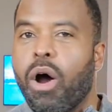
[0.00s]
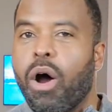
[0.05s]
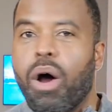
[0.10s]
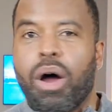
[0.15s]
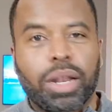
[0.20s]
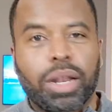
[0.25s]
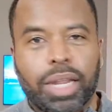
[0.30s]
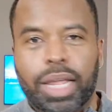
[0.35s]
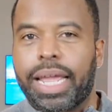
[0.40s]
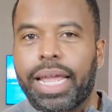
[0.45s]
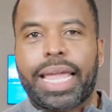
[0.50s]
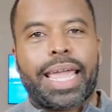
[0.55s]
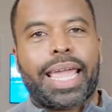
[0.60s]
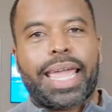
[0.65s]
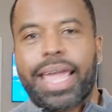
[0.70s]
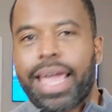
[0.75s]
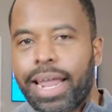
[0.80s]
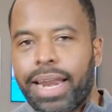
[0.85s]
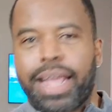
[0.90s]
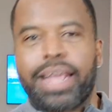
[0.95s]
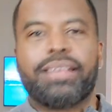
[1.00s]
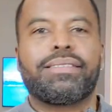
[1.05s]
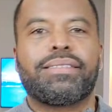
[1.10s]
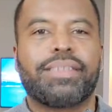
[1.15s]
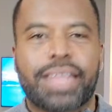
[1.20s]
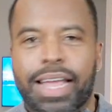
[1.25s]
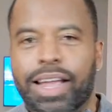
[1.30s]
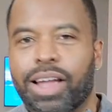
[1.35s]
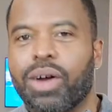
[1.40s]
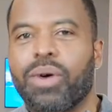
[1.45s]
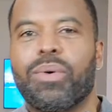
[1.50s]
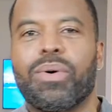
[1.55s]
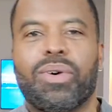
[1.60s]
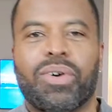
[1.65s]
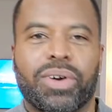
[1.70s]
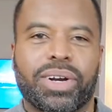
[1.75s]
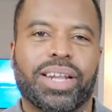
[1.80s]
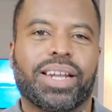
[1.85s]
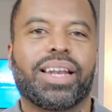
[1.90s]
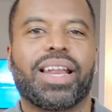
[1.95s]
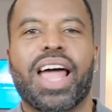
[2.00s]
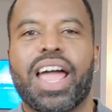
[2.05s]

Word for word: All the headaches that go on in